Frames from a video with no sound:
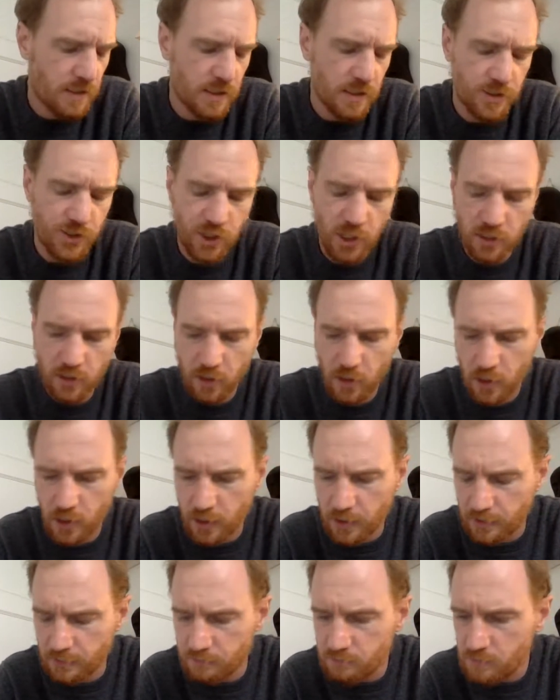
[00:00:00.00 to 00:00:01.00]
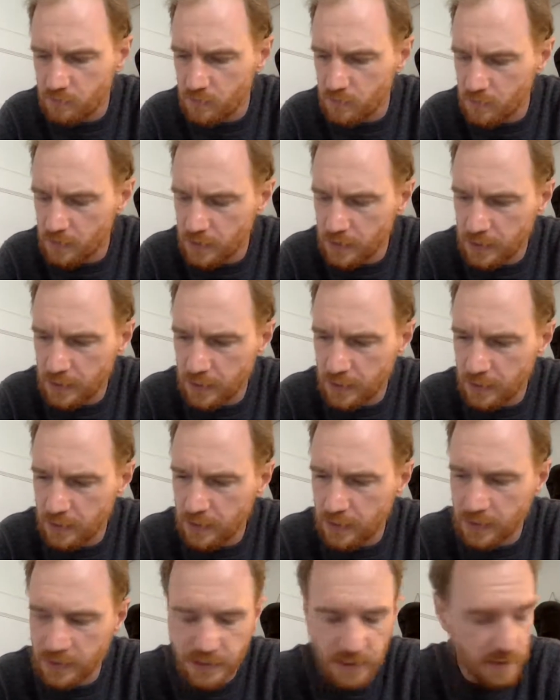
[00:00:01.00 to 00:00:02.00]
John Locke, an
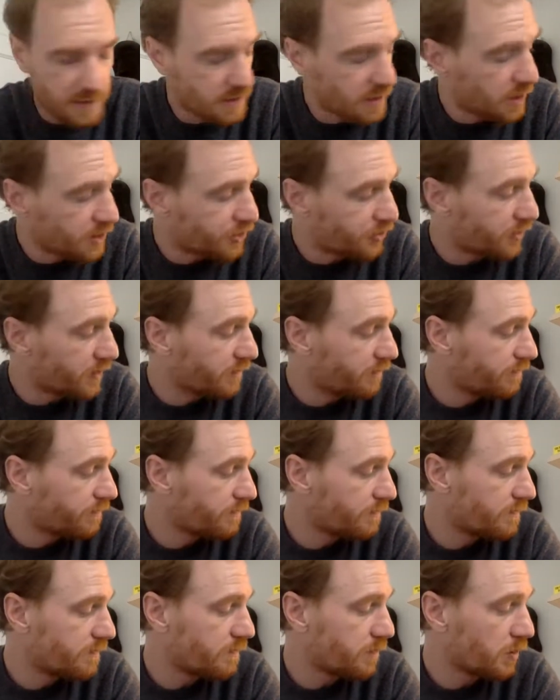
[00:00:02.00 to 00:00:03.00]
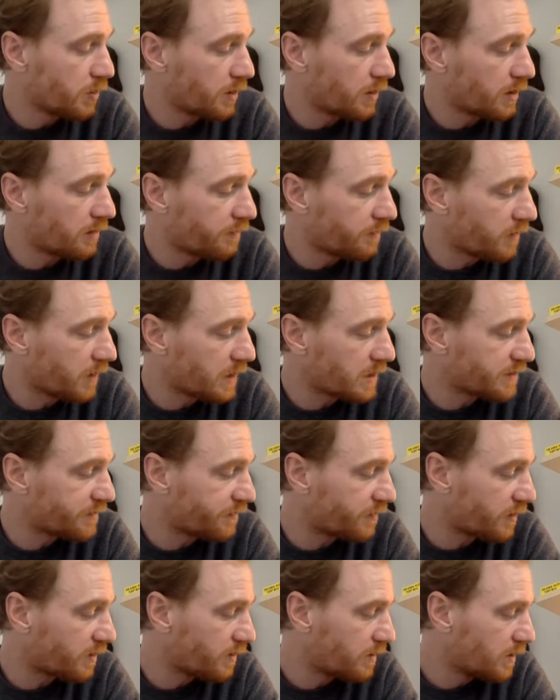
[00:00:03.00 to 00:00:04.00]
18th century political
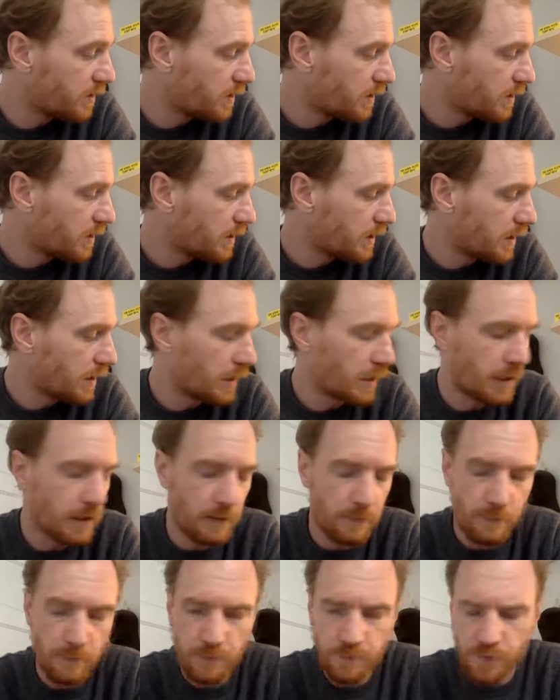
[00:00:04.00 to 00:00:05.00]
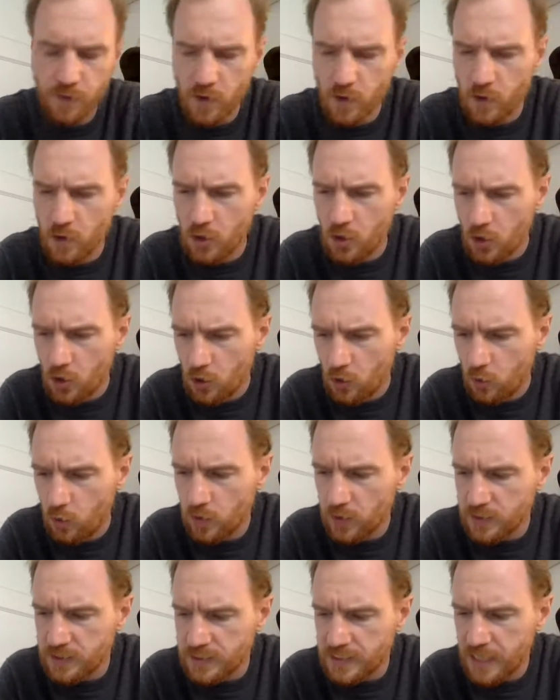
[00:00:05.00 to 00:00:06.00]
philosopher, um,
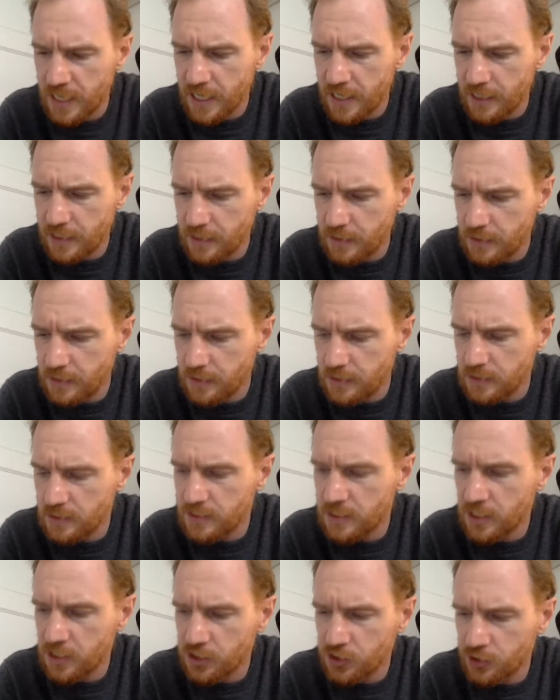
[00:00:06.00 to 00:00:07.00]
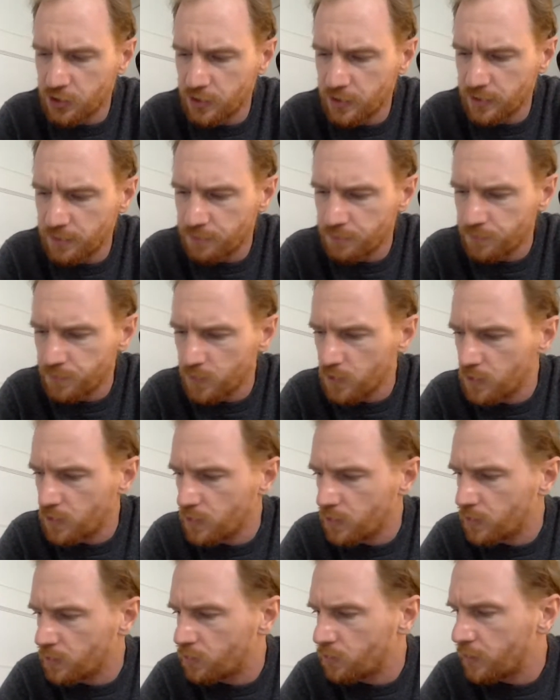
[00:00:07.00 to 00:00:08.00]
will say essentially,
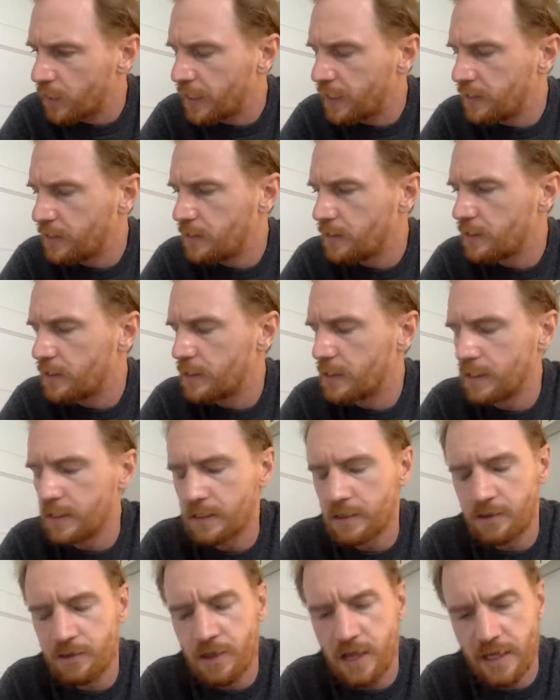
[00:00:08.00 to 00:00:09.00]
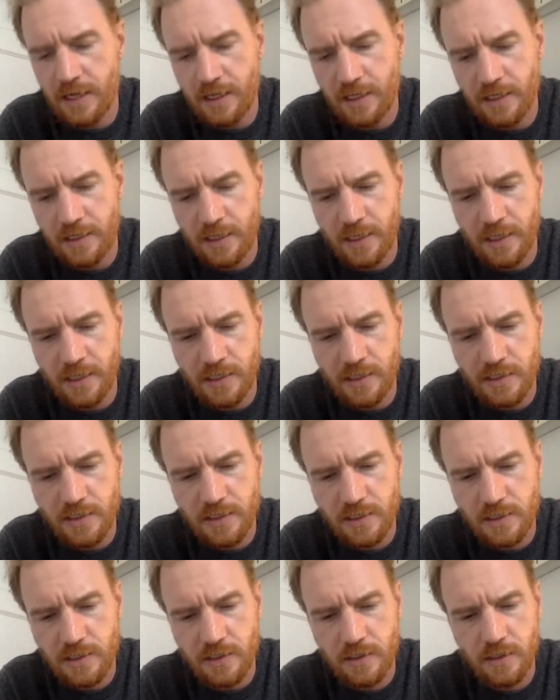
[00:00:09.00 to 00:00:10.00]
right, that it
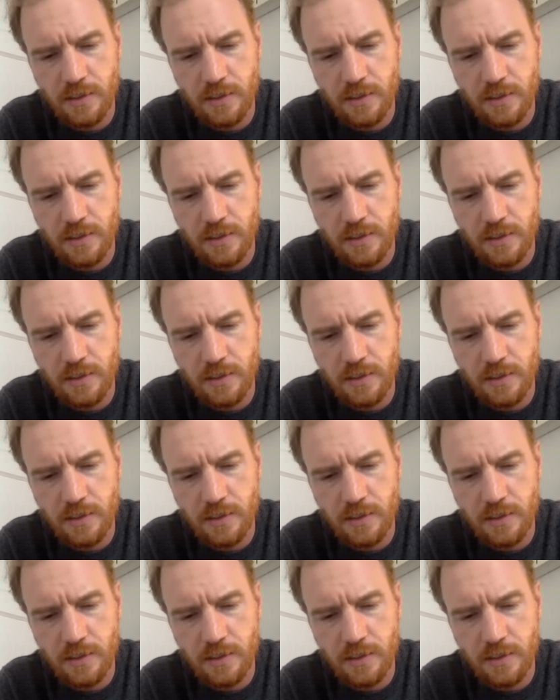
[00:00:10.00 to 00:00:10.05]
is